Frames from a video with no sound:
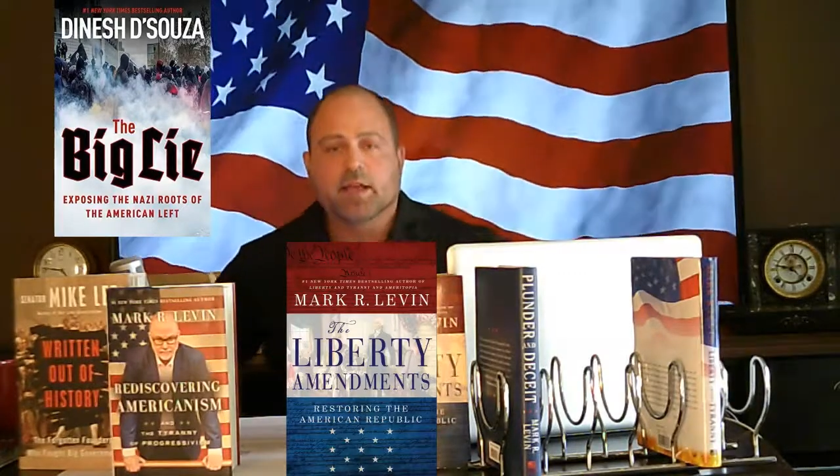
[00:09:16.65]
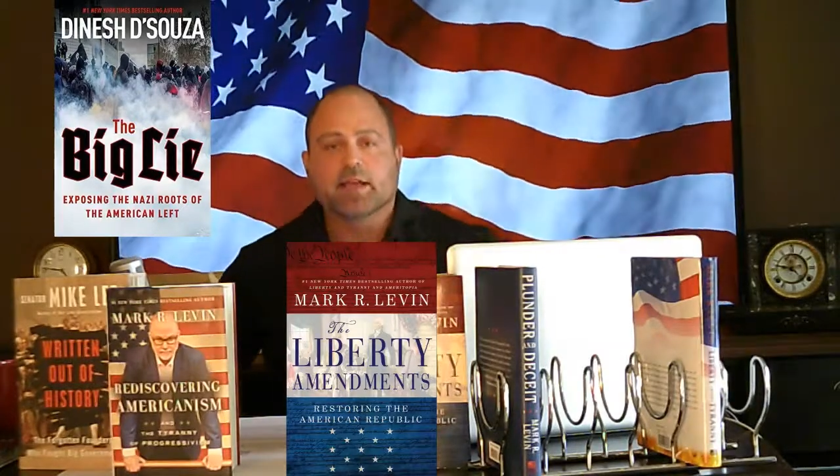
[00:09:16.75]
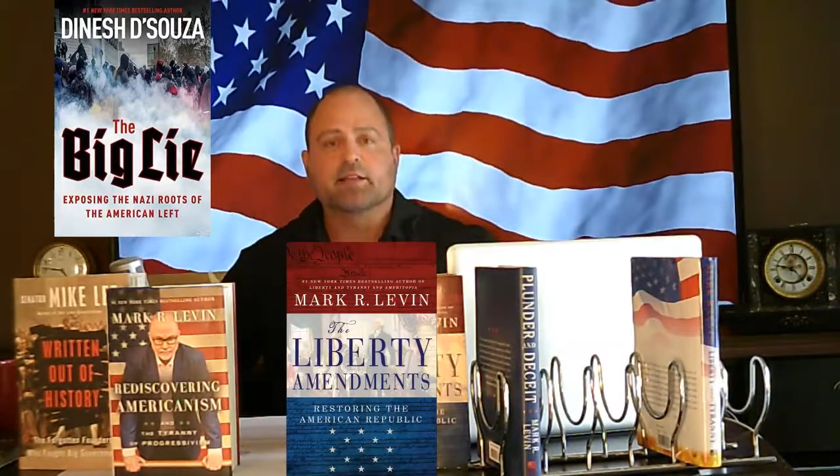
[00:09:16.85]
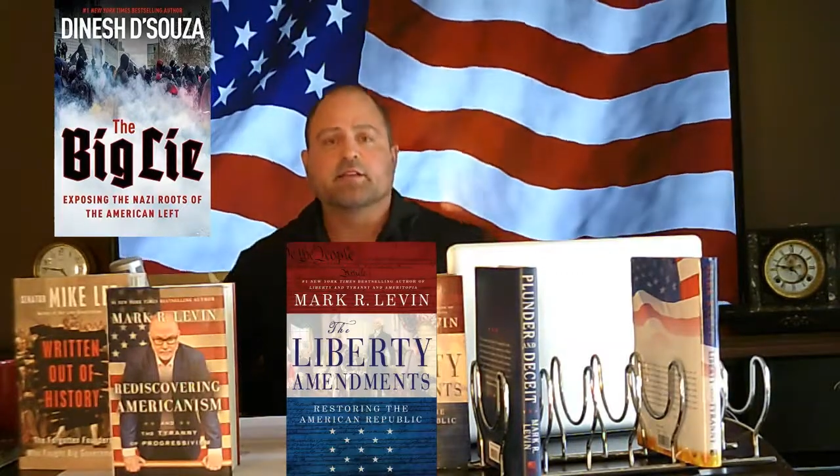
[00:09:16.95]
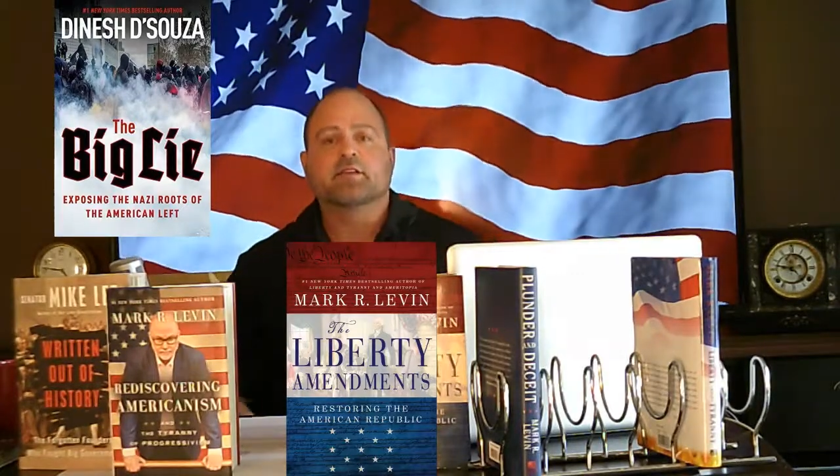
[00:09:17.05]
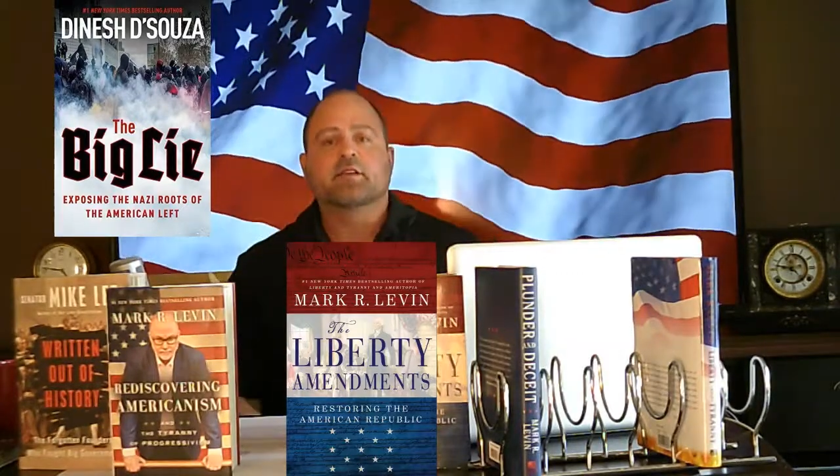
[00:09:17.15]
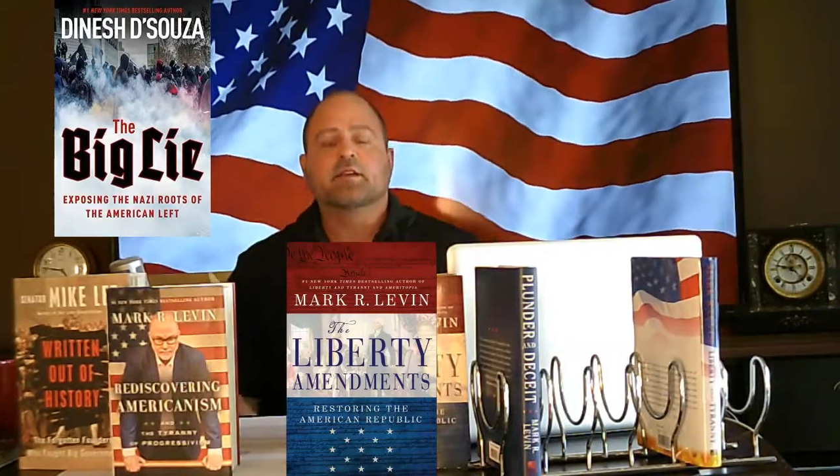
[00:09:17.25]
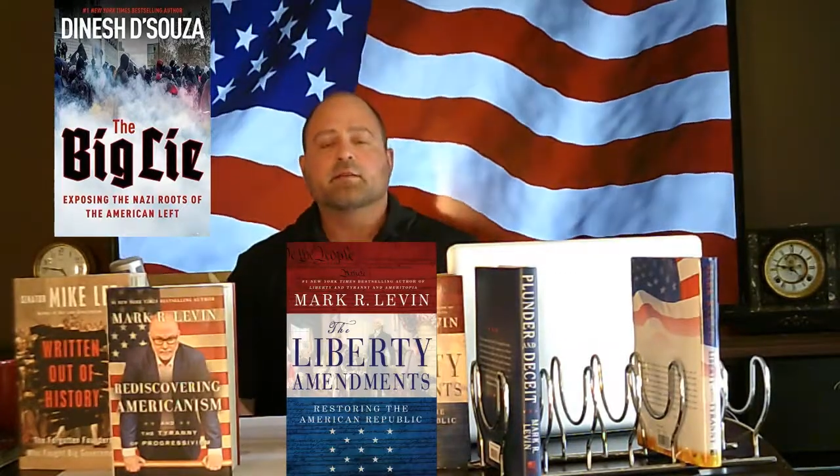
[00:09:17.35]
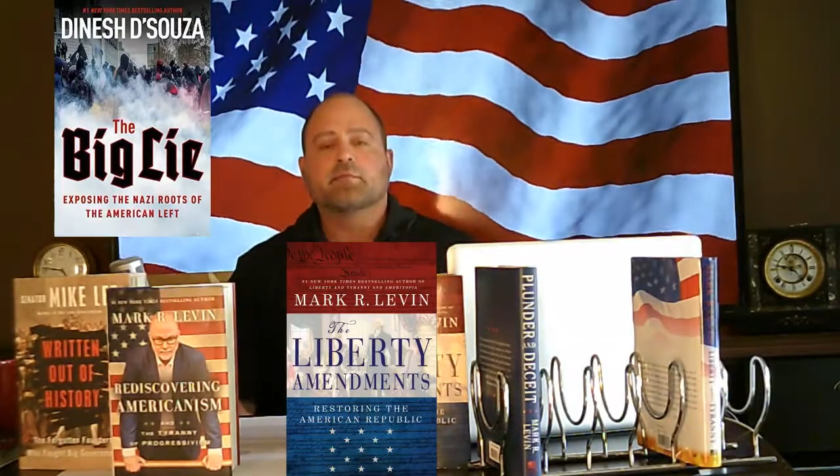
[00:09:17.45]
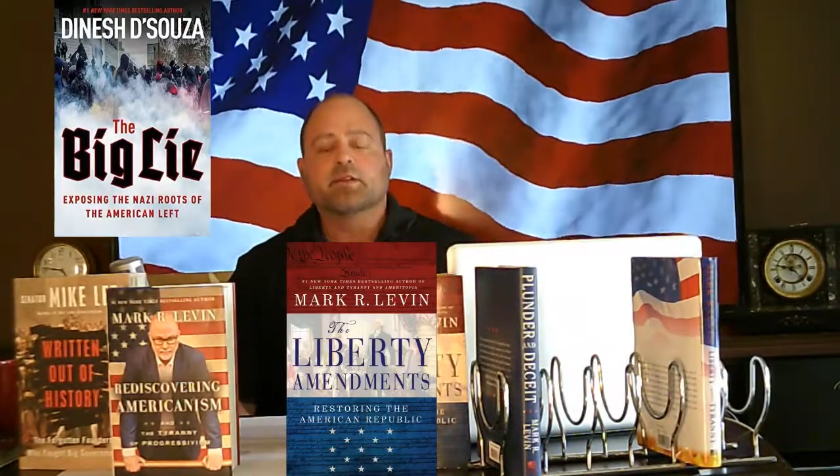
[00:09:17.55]
liked this
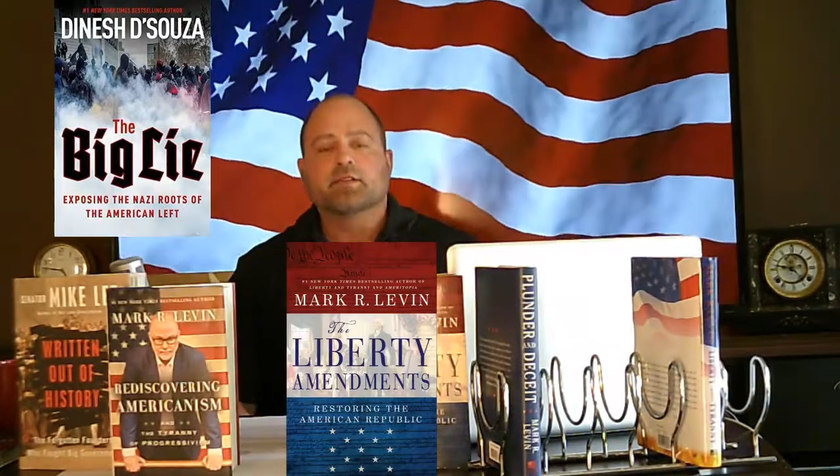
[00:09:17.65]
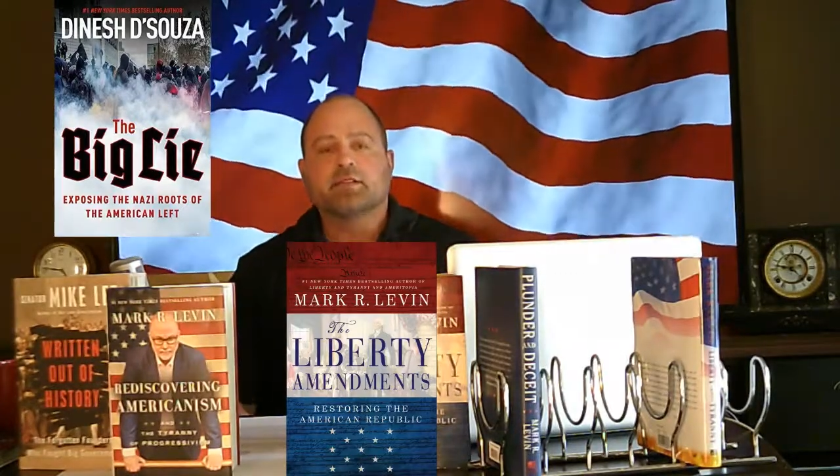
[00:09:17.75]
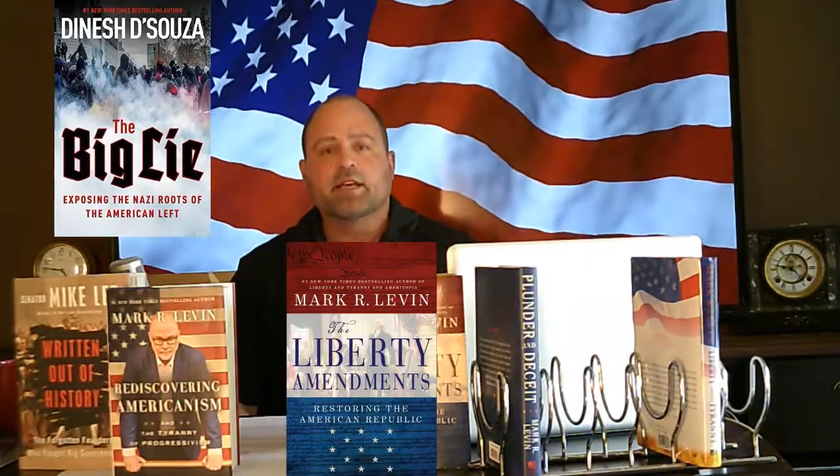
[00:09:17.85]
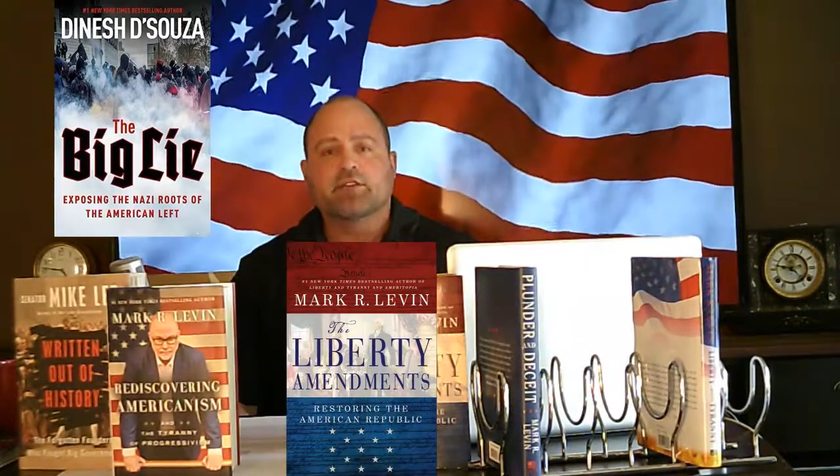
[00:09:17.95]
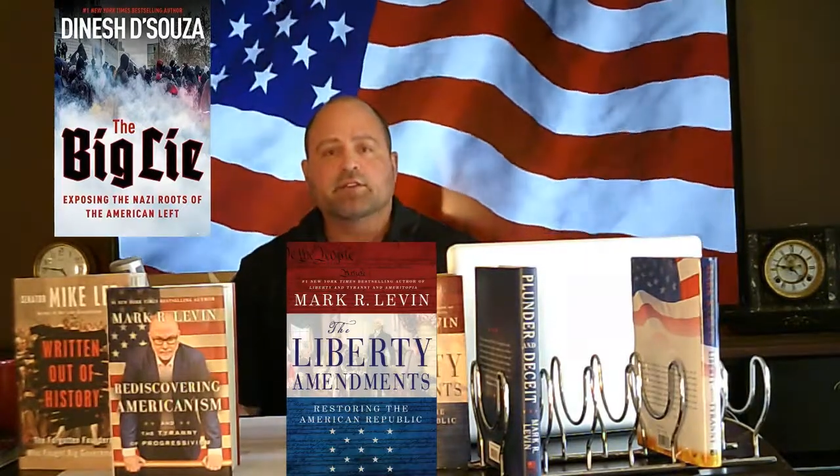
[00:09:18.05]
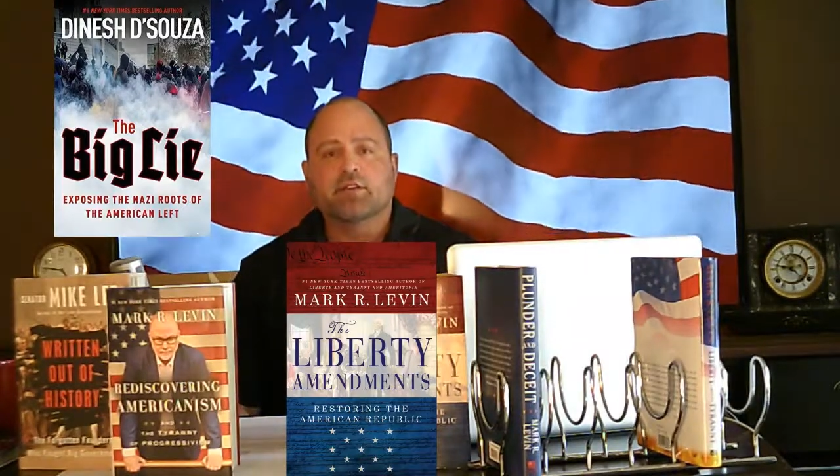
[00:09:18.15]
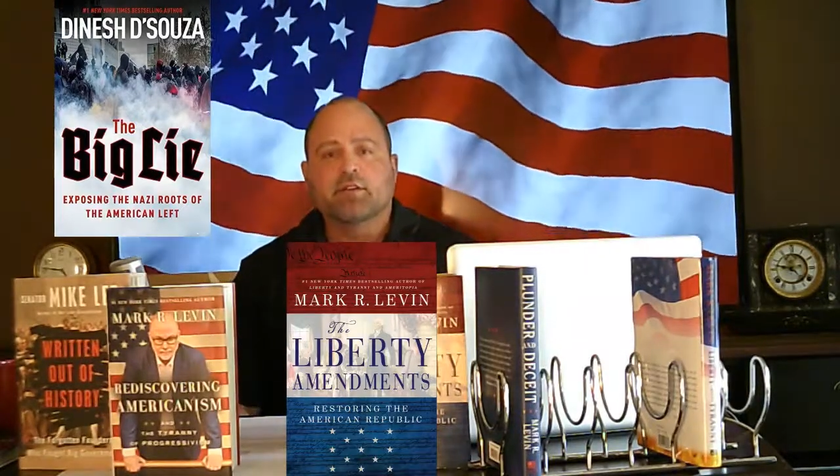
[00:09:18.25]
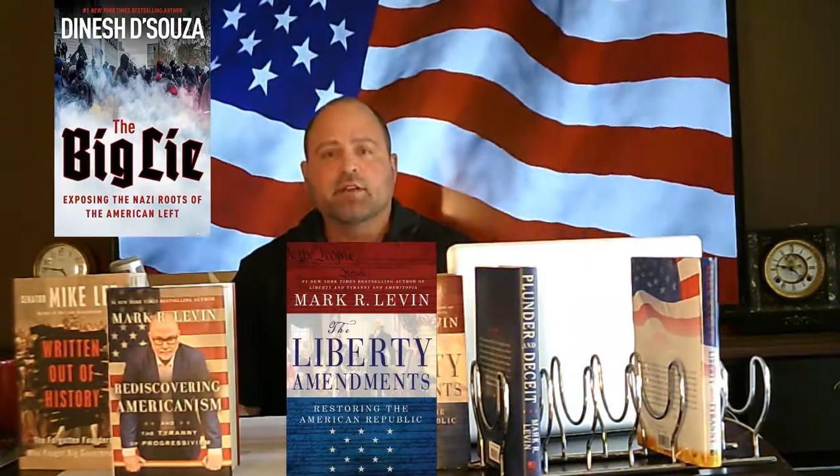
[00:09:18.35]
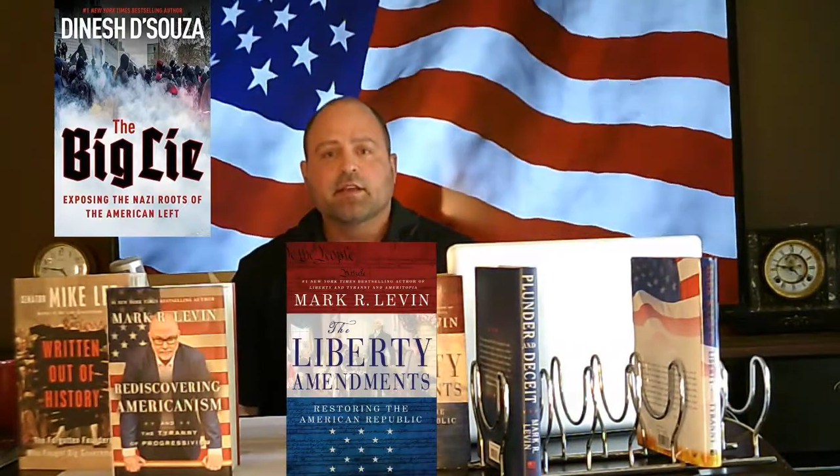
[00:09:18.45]
presentation,